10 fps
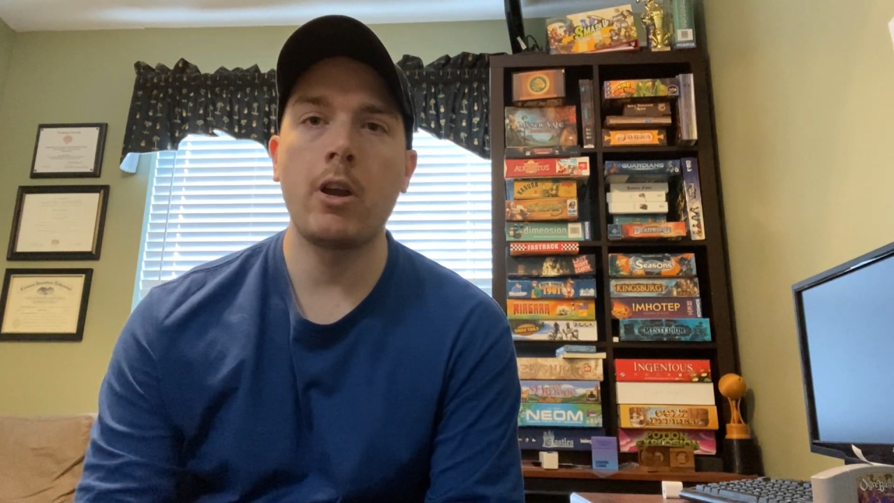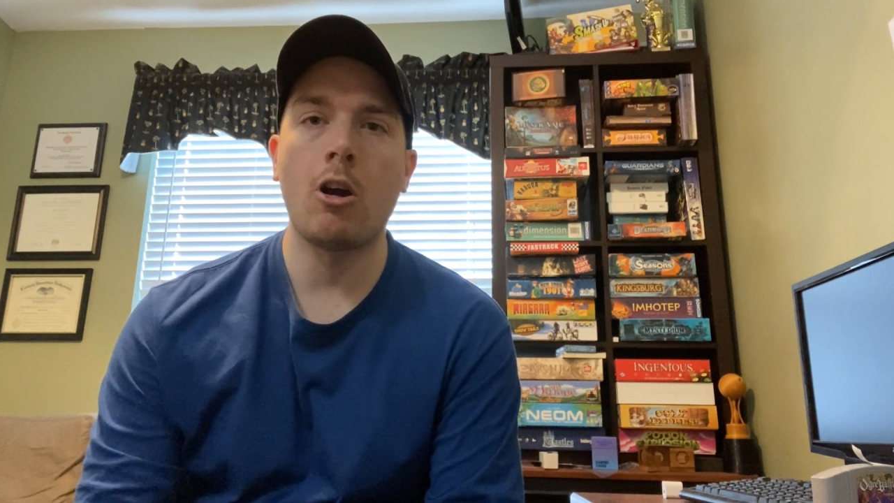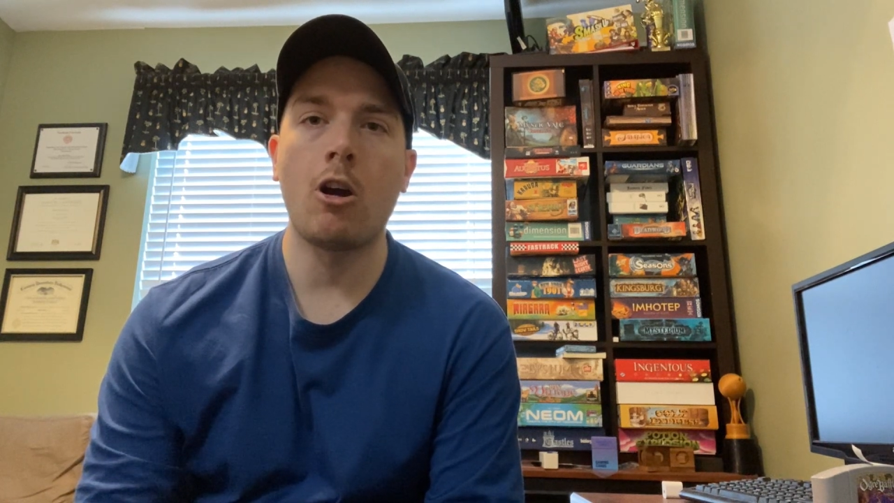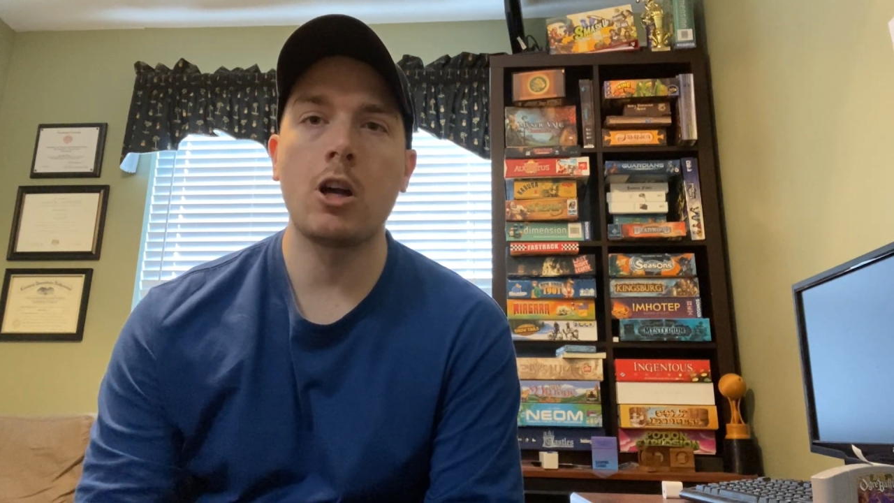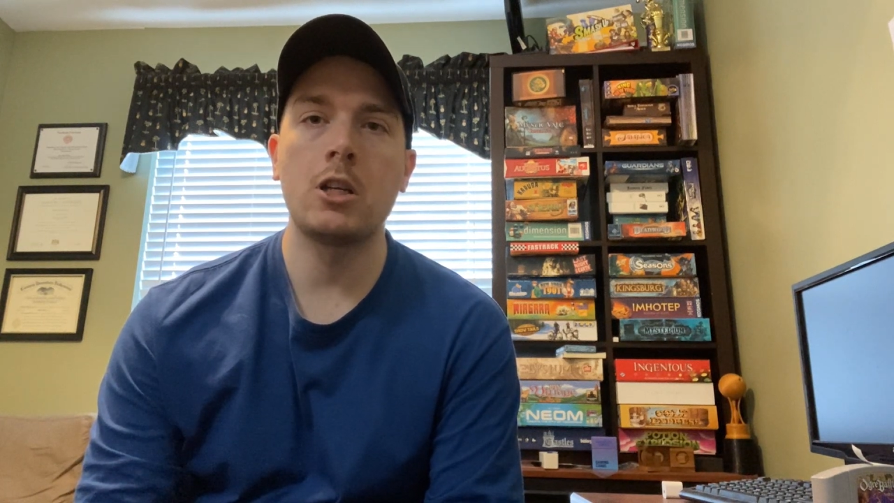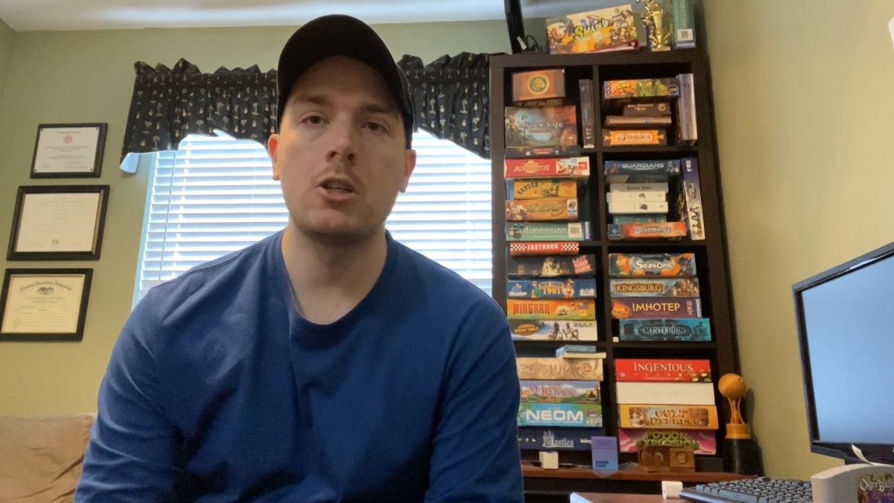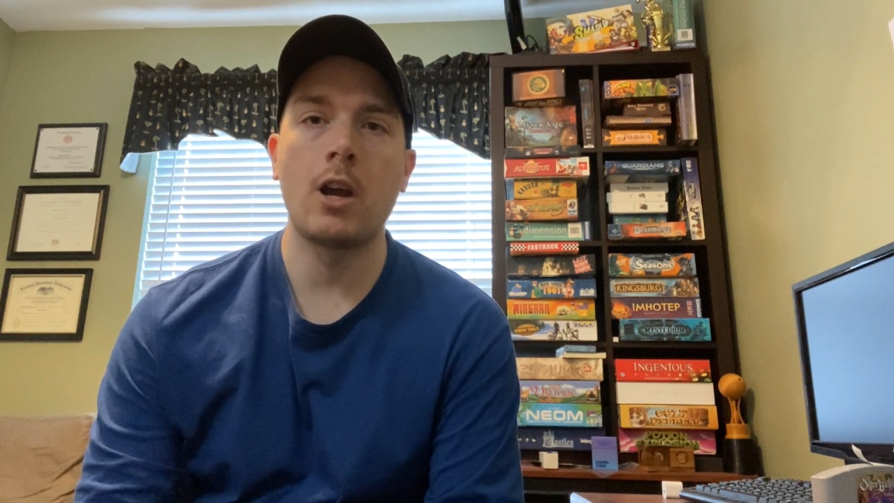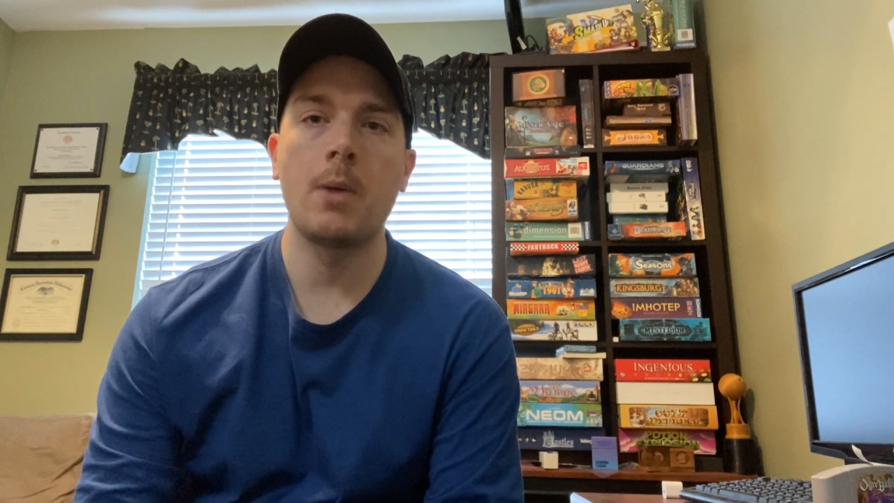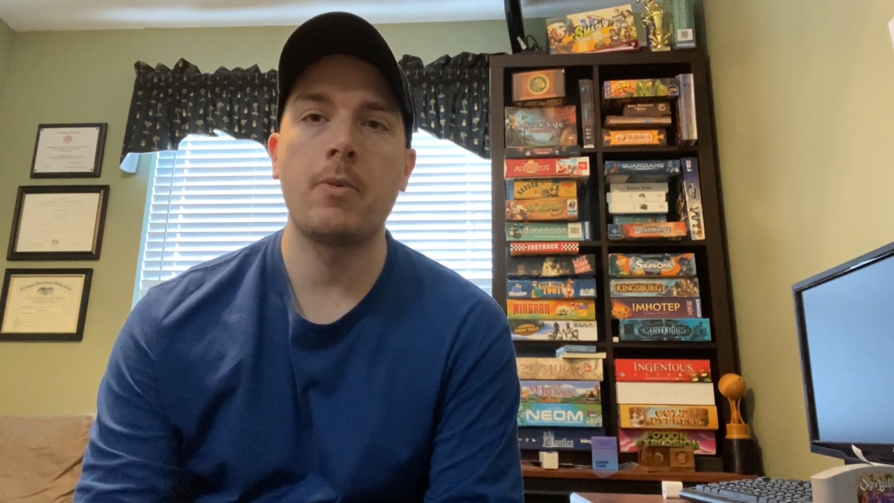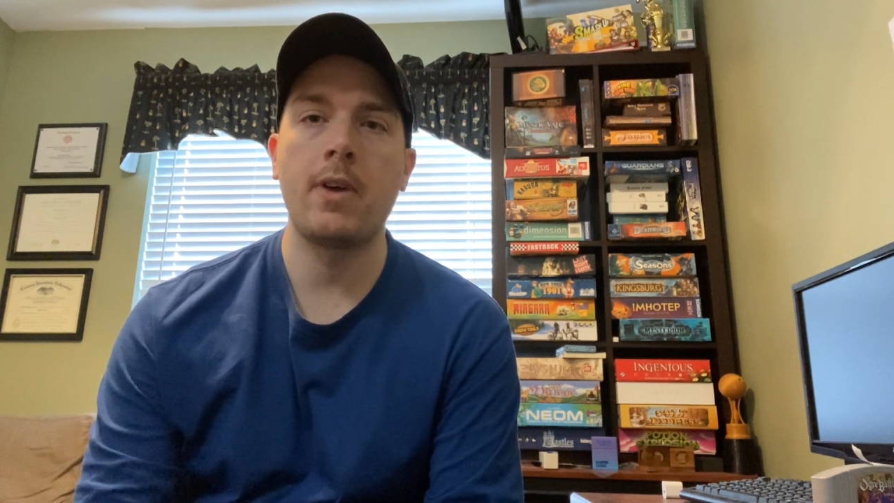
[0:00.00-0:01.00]
hard to try
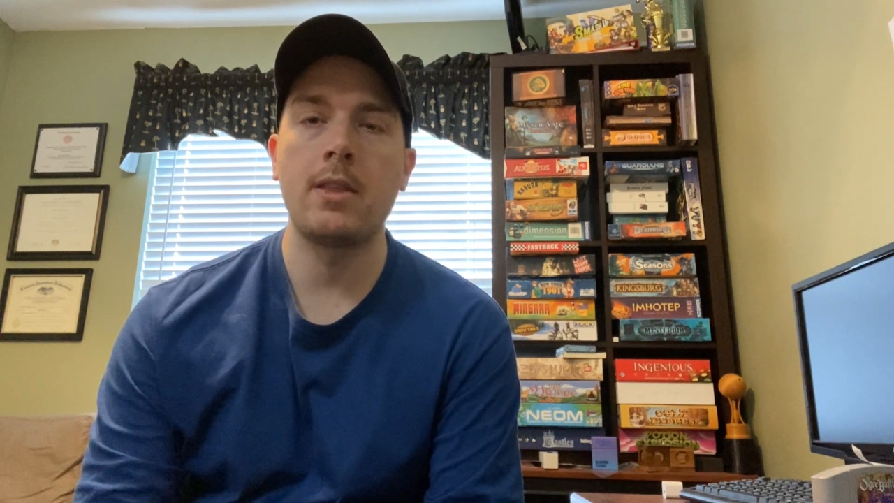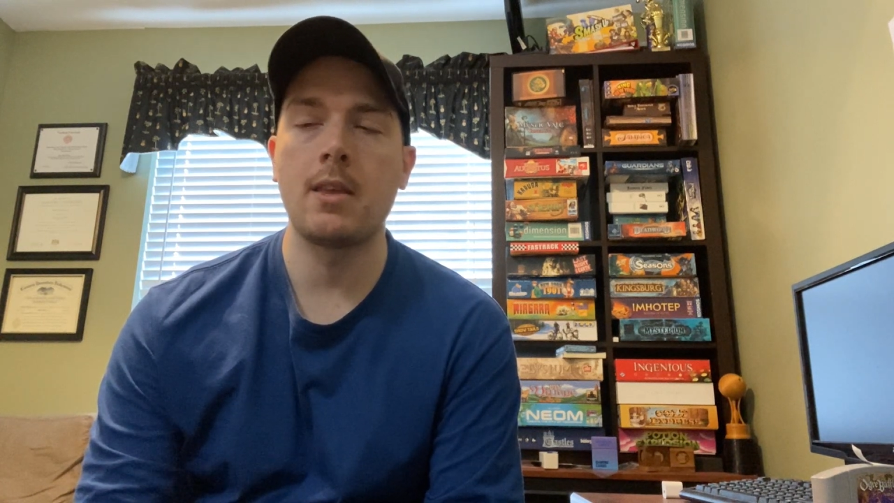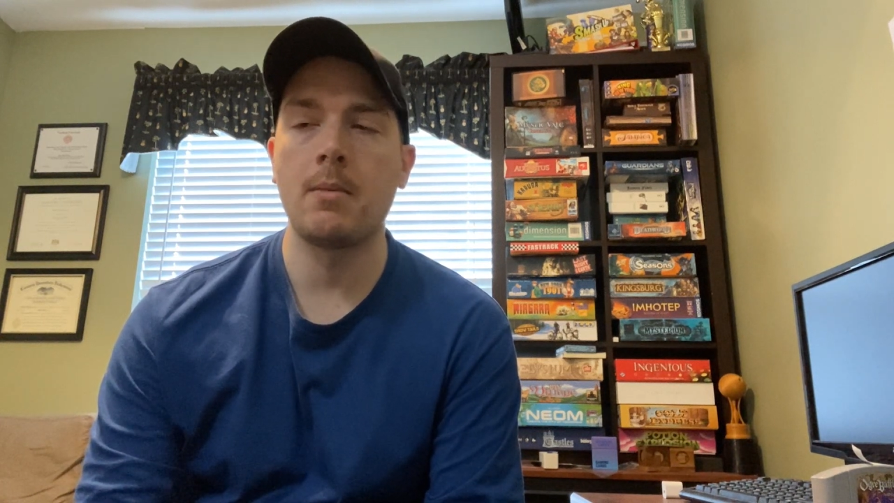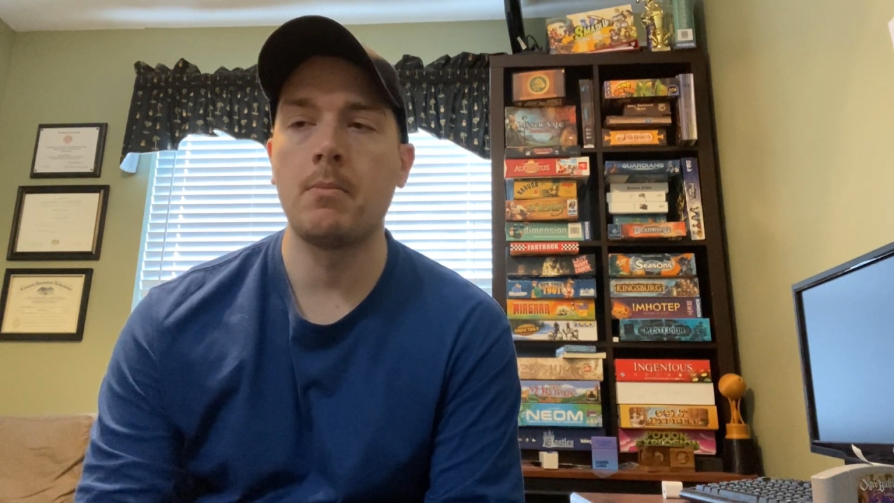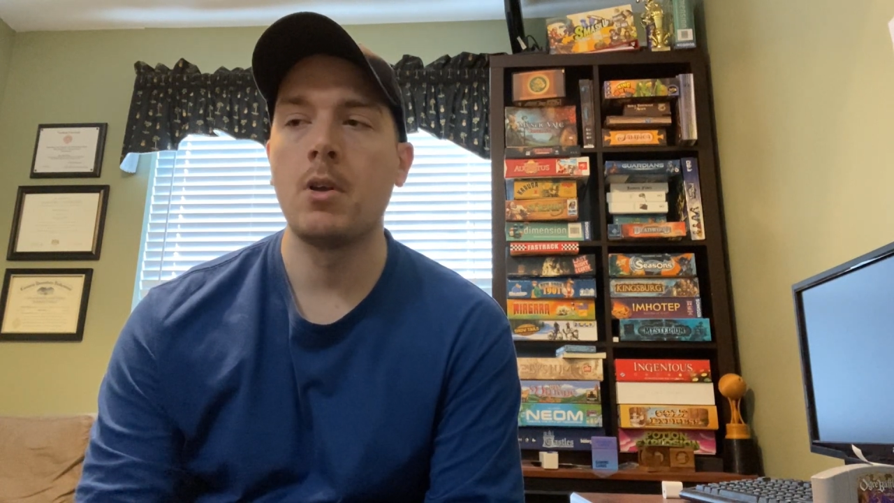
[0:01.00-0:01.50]
and prevent them.